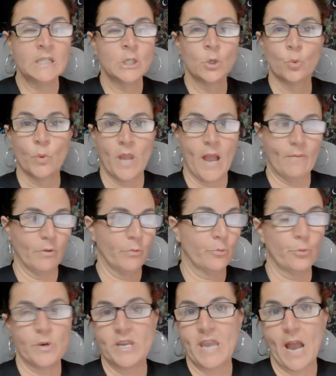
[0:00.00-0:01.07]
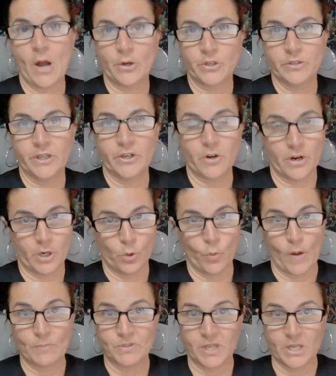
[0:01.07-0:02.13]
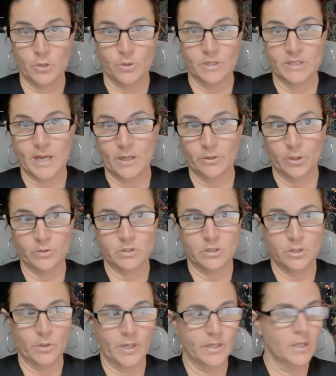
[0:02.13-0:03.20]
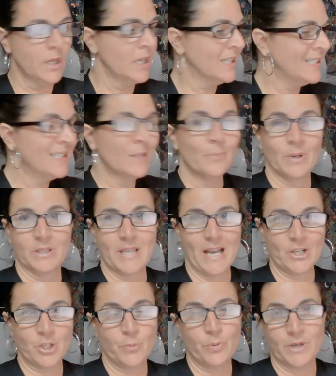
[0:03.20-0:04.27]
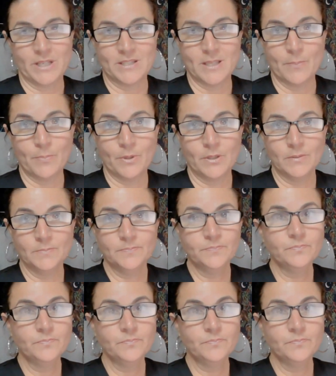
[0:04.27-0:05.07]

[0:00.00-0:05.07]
We have a free calculator on our website you can download to do it, but it's actually pretty simple.